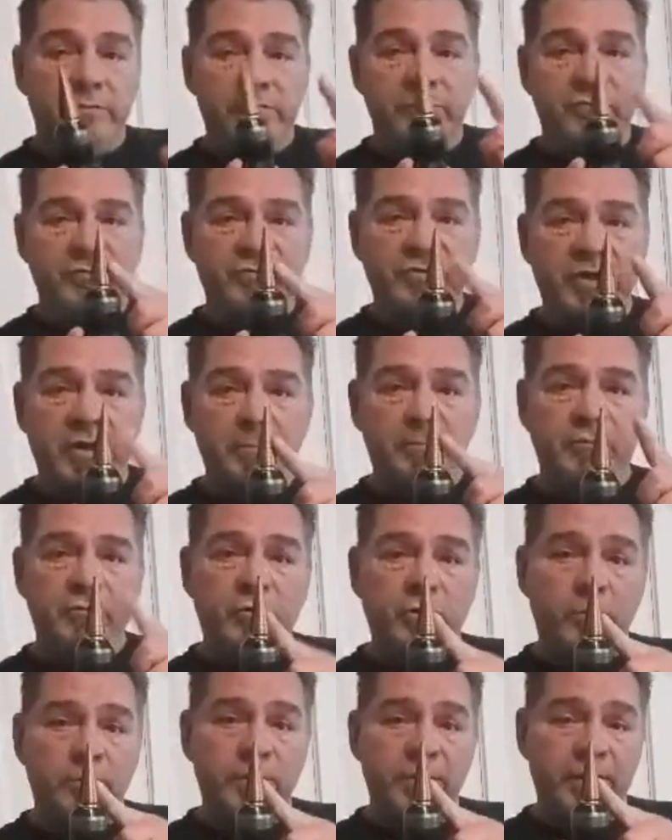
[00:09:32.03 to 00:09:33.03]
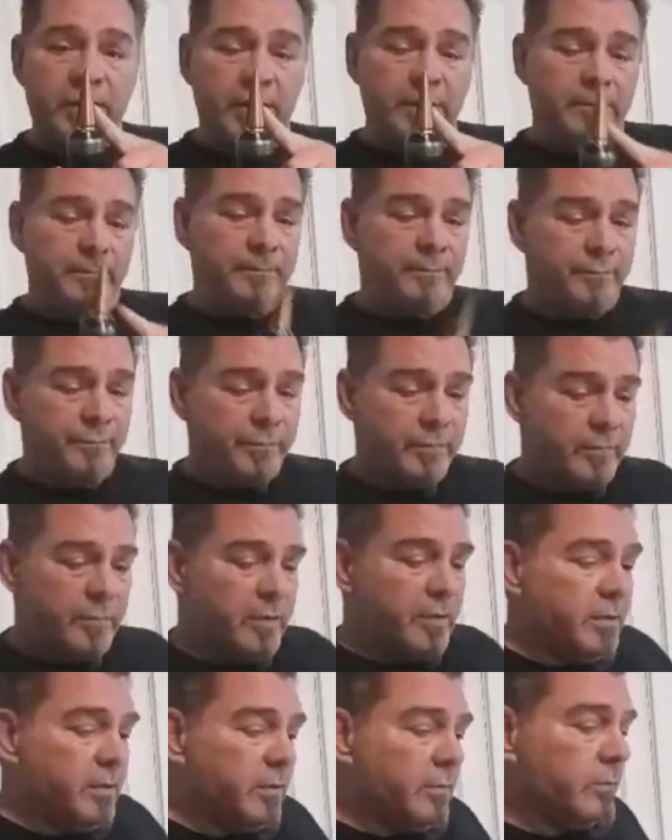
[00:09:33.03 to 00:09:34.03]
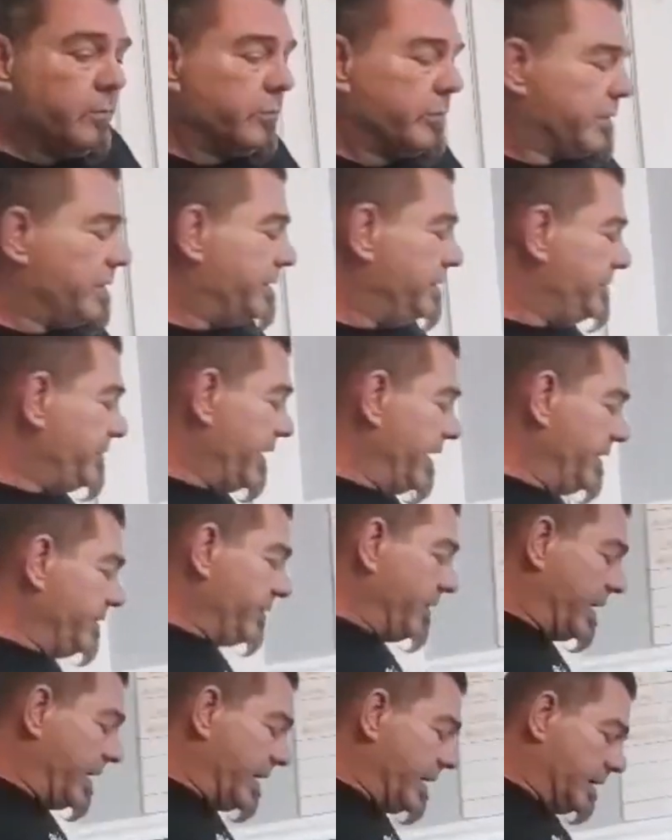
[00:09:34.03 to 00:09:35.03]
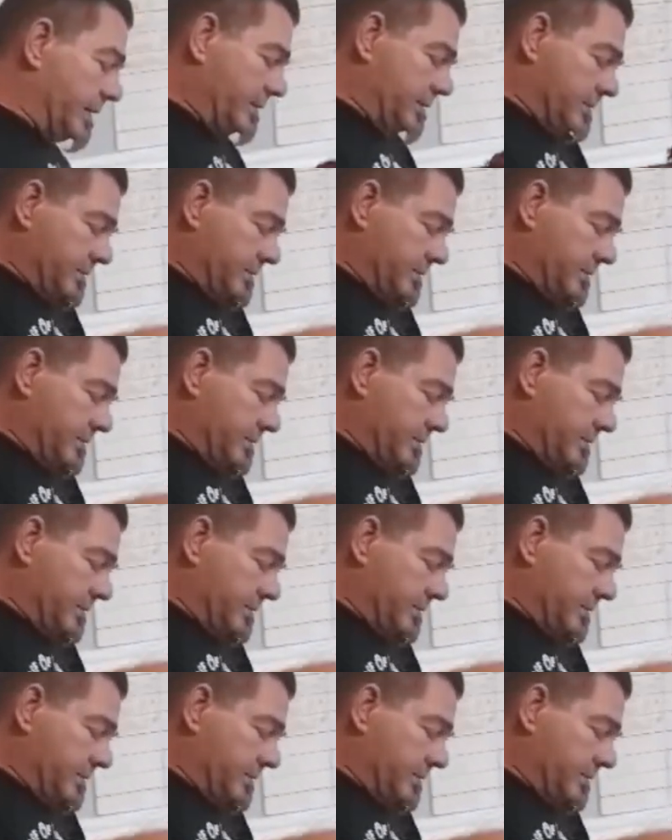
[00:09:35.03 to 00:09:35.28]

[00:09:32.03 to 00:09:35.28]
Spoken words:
Step drill bit. We're going to take that.